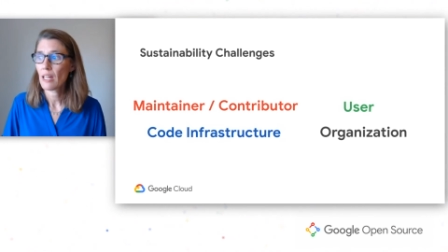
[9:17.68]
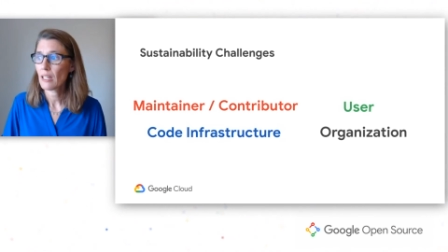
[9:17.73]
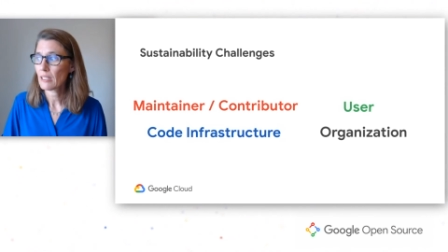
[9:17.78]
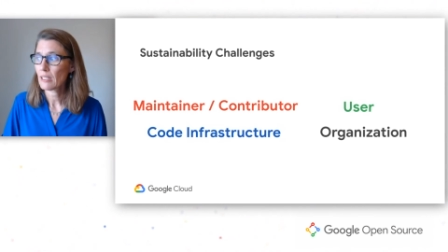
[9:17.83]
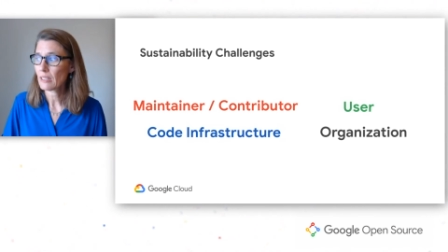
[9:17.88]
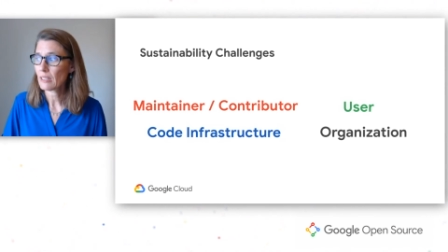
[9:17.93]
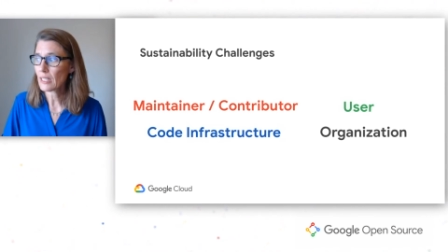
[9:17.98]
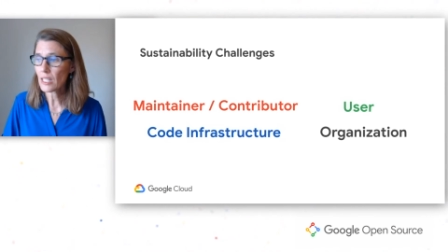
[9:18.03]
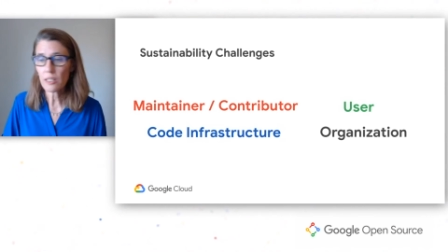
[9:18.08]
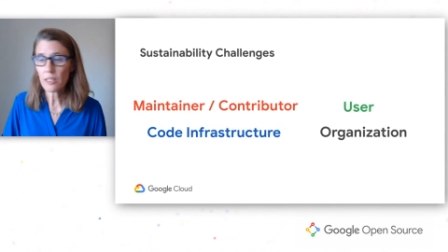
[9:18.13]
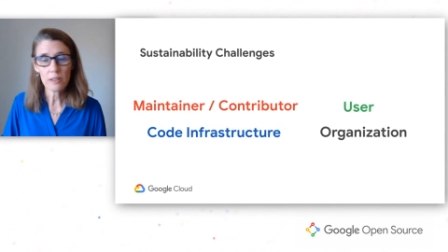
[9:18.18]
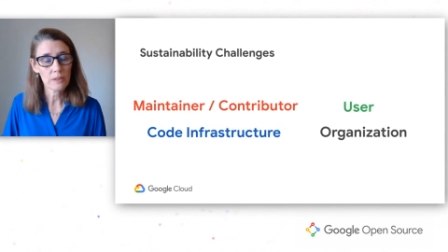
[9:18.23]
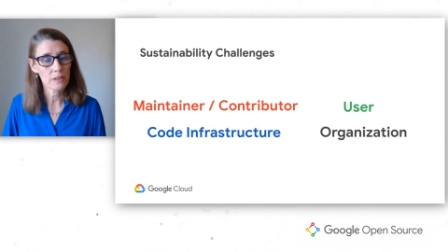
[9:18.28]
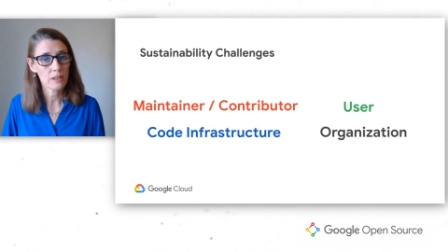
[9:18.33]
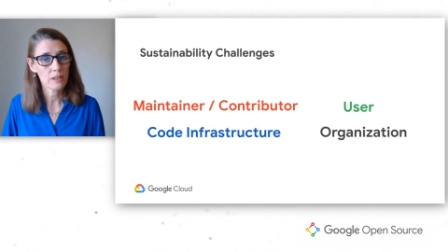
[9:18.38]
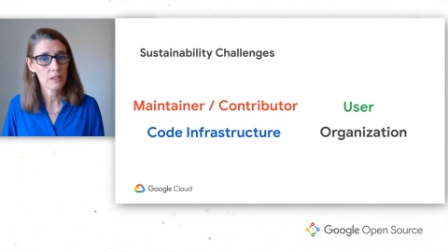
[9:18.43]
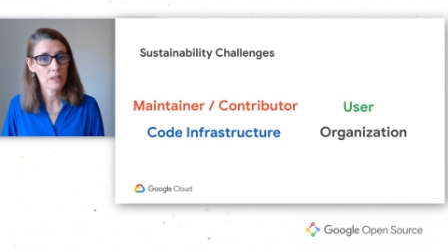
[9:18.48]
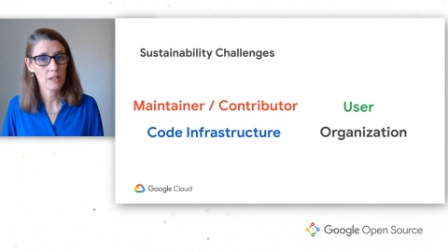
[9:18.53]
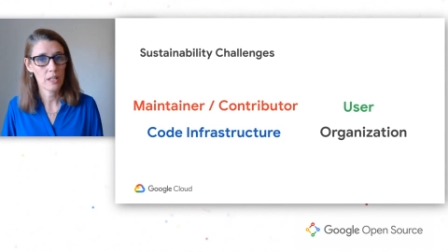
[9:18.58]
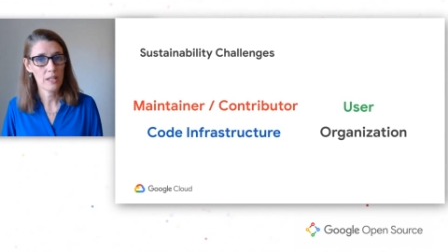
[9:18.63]

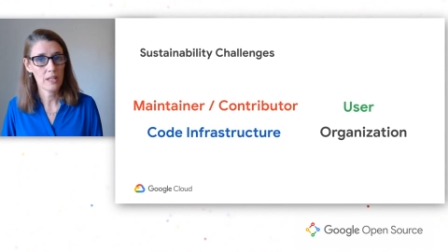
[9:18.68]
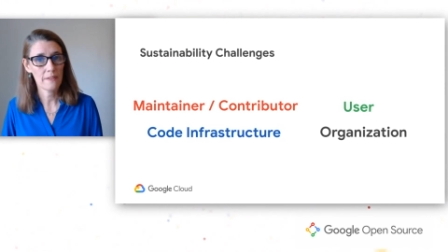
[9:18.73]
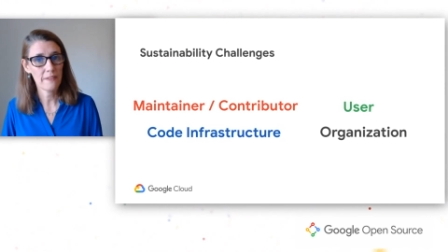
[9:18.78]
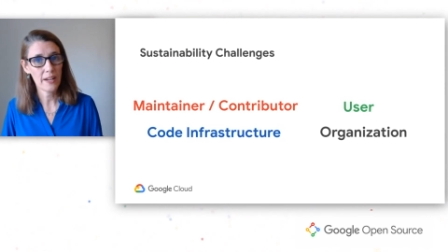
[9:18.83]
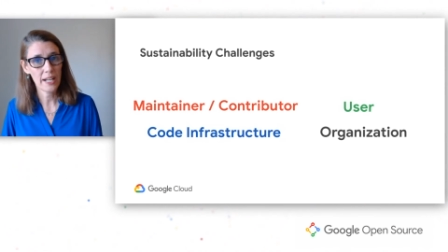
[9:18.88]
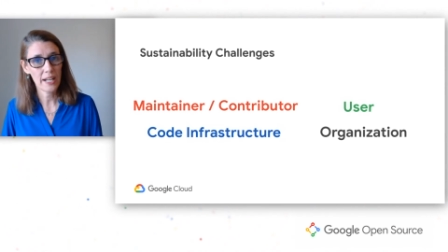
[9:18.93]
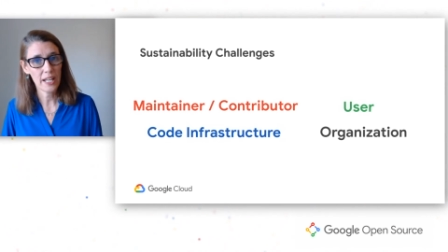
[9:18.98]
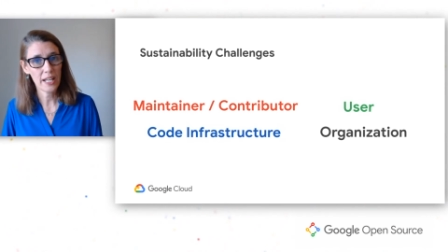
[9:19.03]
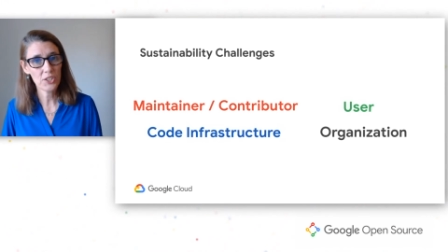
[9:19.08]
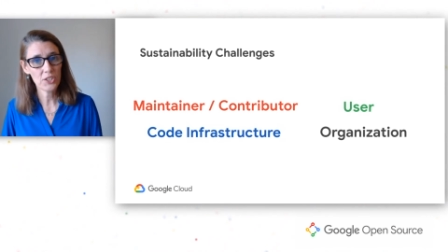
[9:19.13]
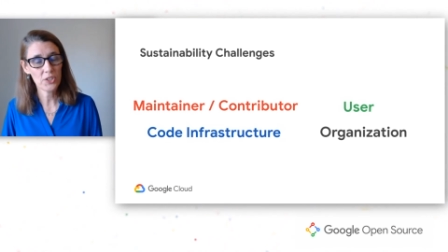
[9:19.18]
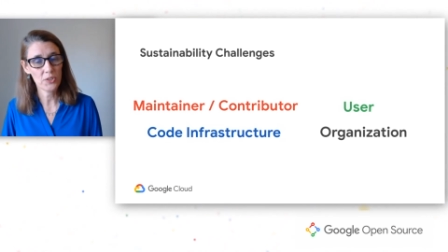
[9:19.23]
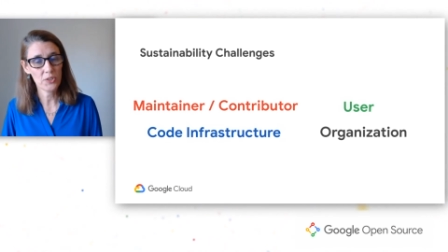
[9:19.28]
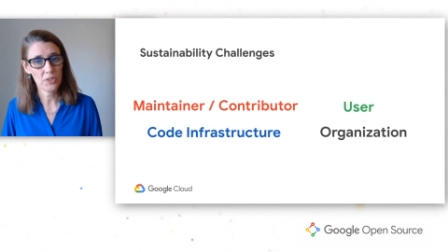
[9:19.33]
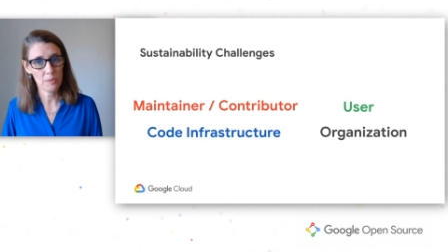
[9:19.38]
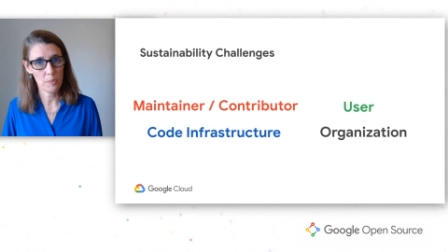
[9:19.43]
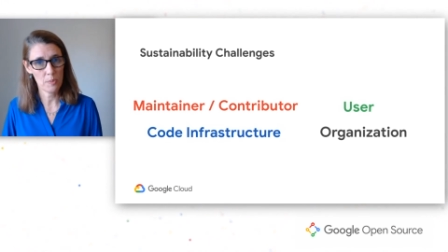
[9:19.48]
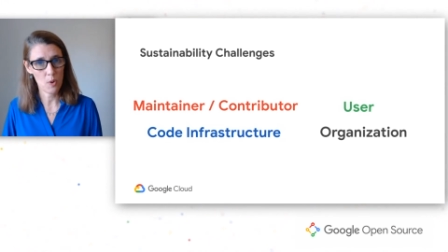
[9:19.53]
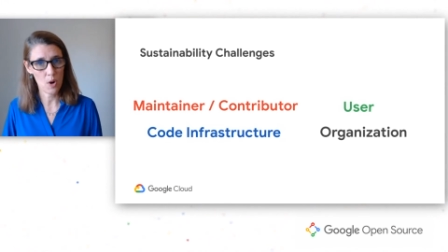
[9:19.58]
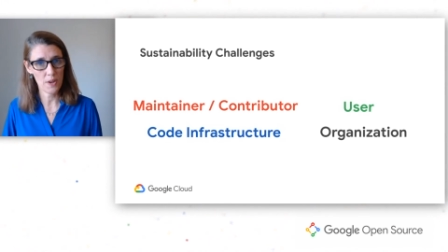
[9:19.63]
legal and financial
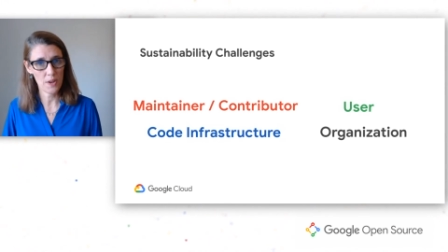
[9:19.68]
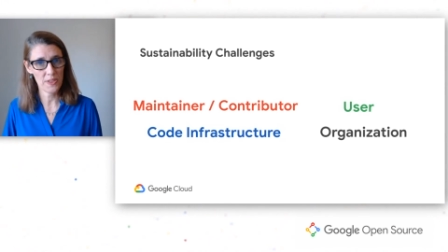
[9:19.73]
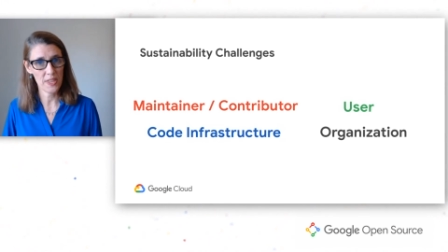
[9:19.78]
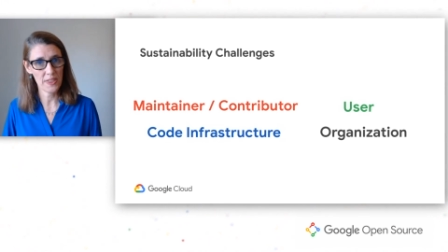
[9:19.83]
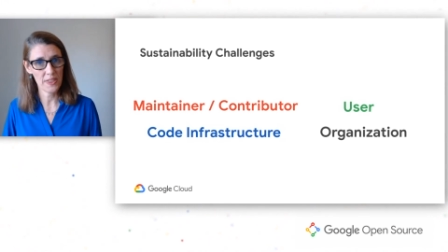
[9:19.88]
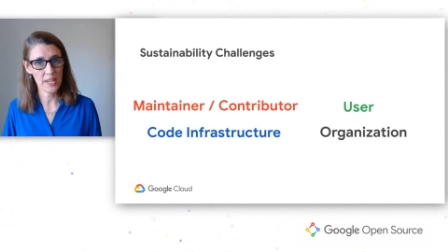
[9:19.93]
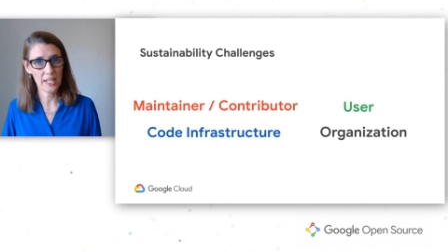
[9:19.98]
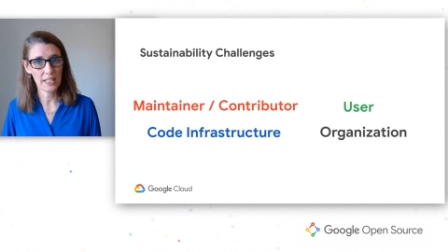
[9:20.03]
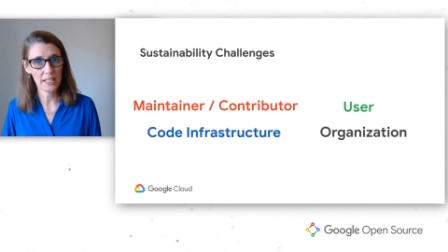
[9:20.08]
support that they